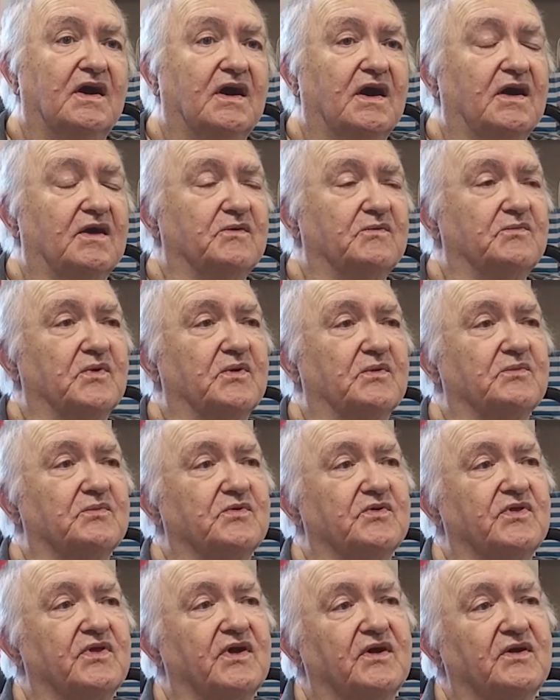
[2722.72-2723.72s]
I
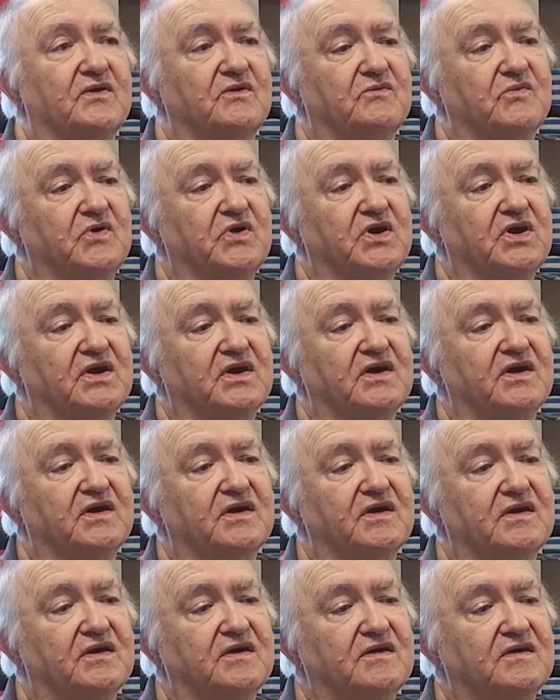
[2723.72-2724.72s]
remember that we.
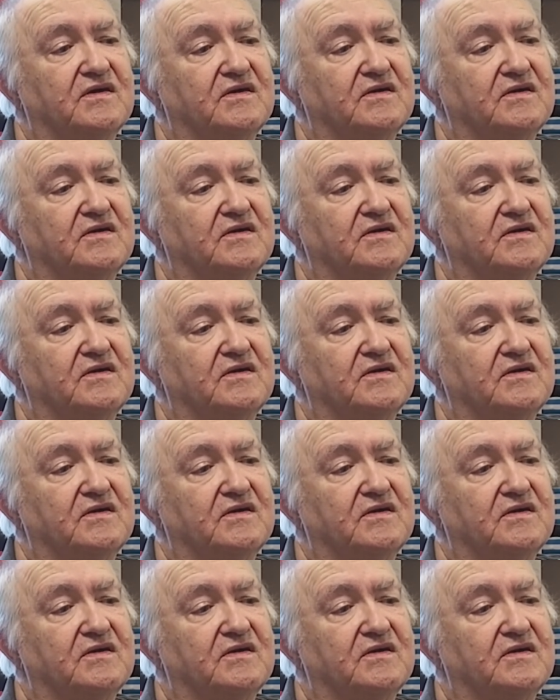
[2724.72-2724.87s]
Uh,